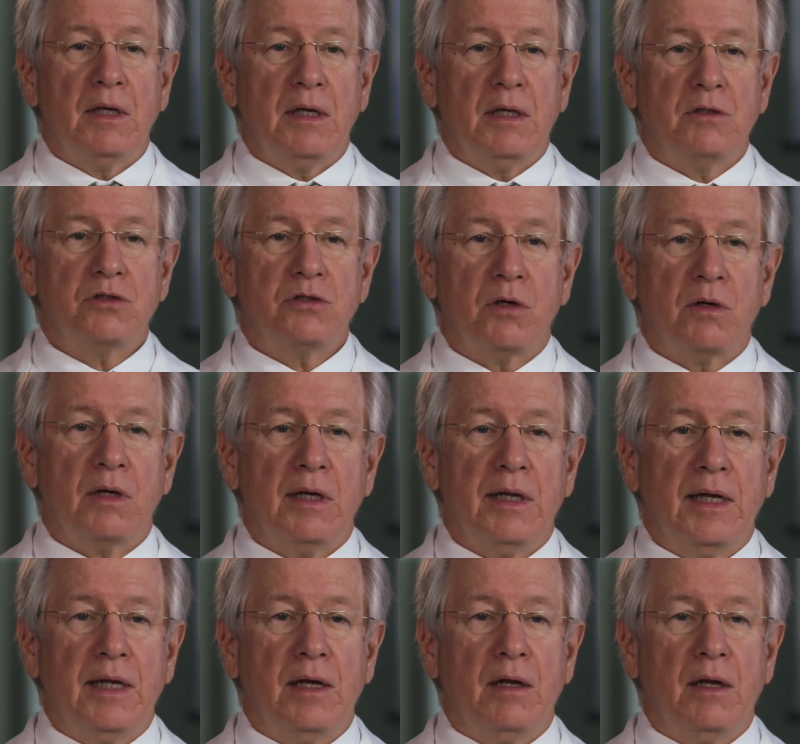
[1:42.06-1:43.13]
And
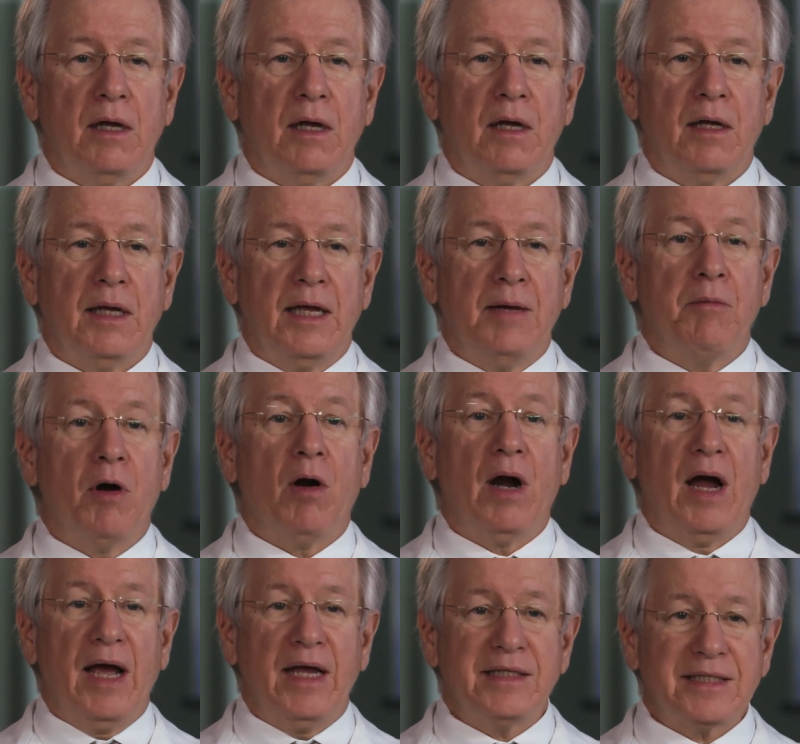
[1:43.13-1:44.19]
certainly uh,
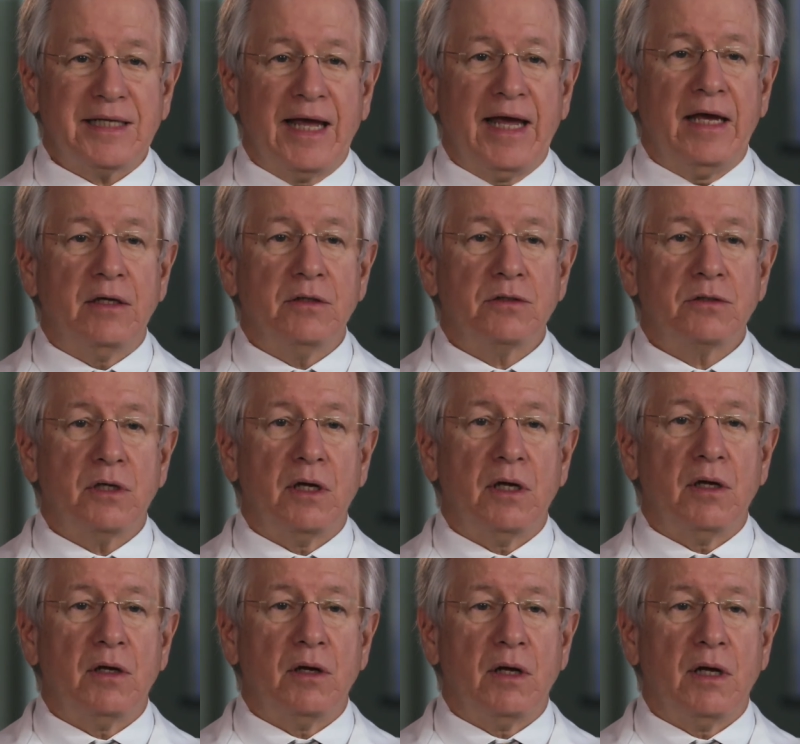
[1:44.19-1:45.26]
MRI scans
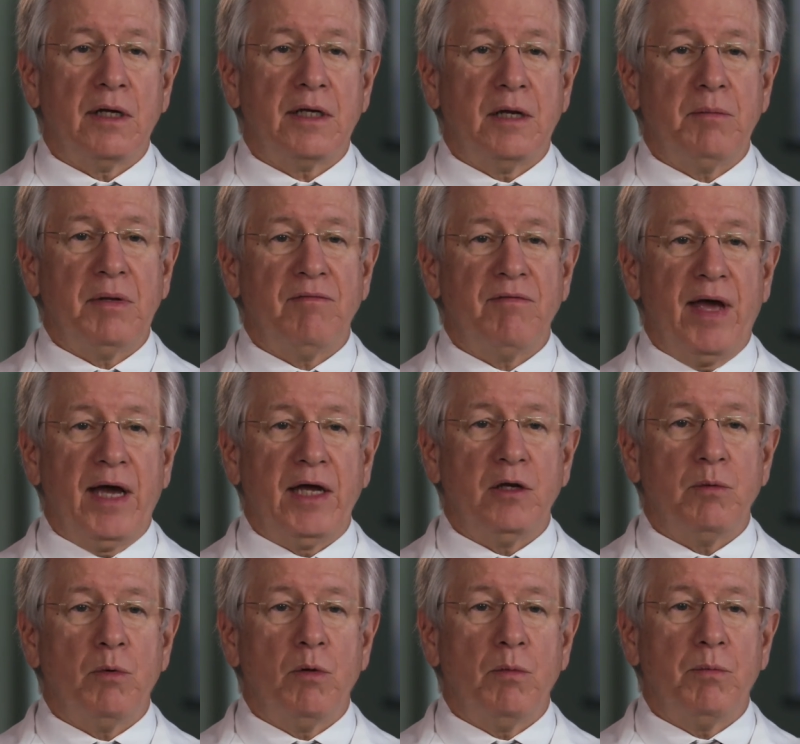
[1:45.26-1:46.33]
uh, uh, can be
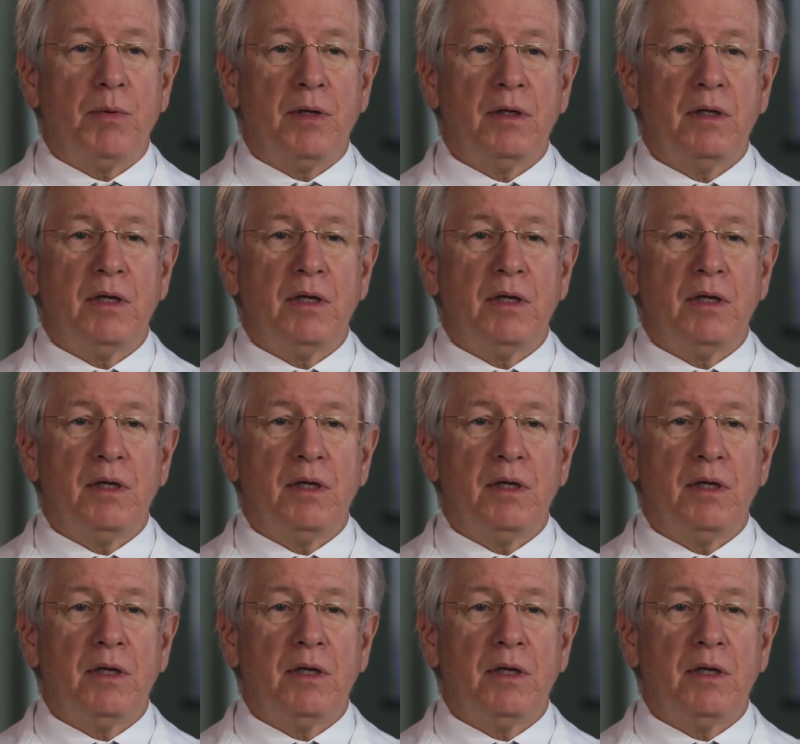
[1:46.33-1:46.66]
valuable, but